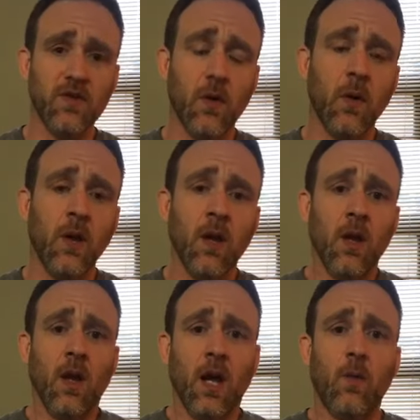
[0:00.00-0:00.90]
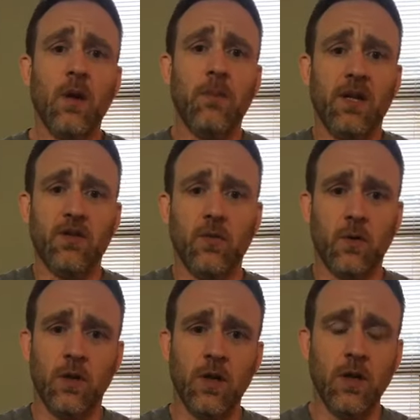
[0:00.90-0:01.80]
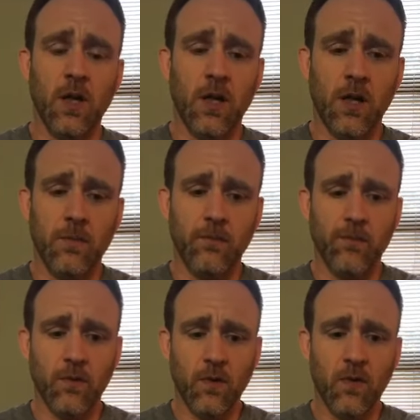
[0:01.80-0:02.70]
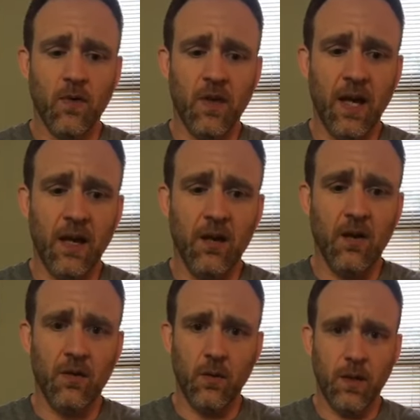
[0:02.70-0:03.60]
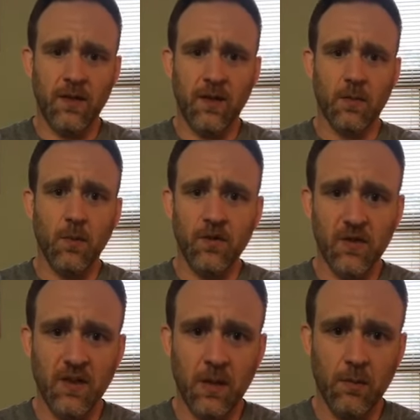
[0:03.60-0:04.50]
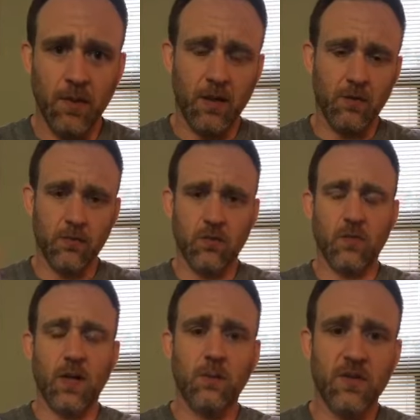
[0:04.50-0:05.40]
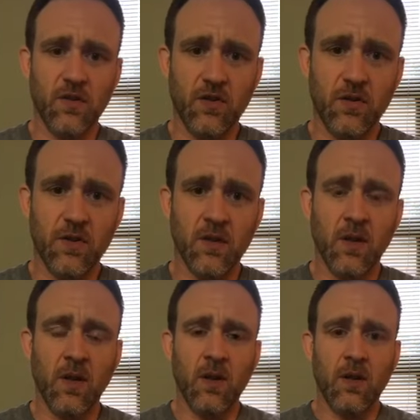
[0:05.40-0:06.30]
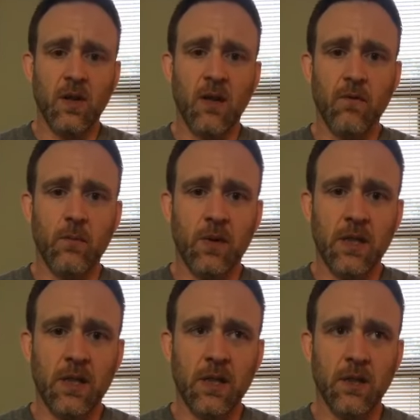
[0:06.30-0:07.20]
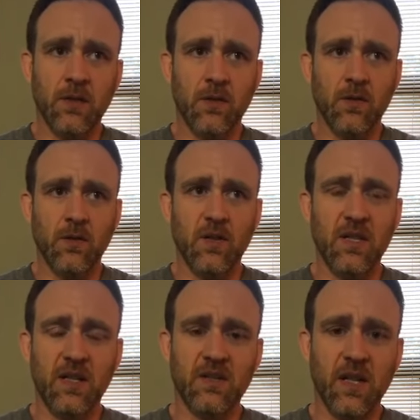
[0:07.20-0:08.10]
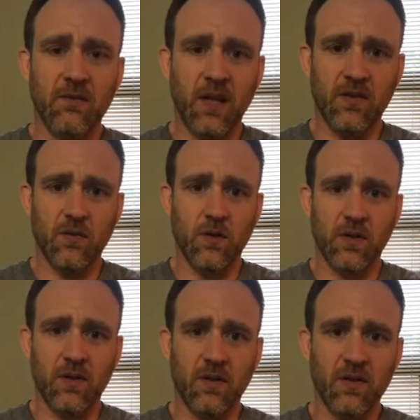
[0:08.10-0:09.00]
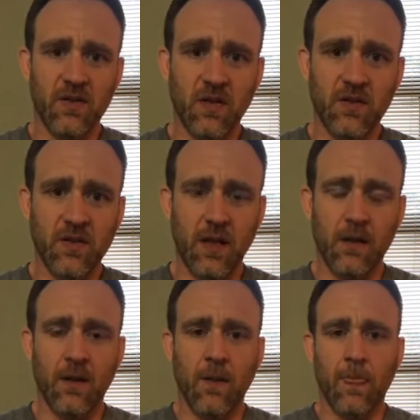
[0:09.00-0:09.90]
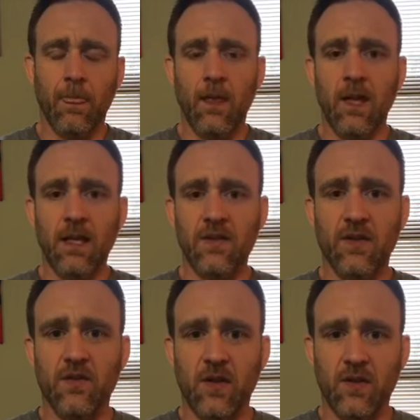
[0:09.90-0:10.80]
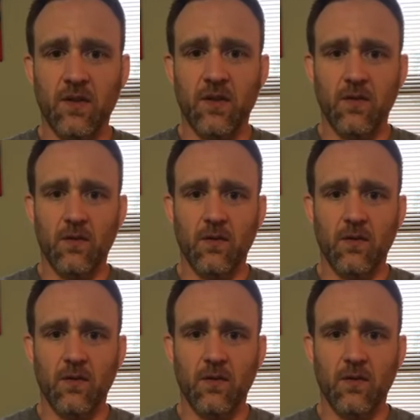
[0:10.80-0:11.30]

So I want to make sure that although I talk most of the time about ground positions, everybody does have that strong skill set and isn't just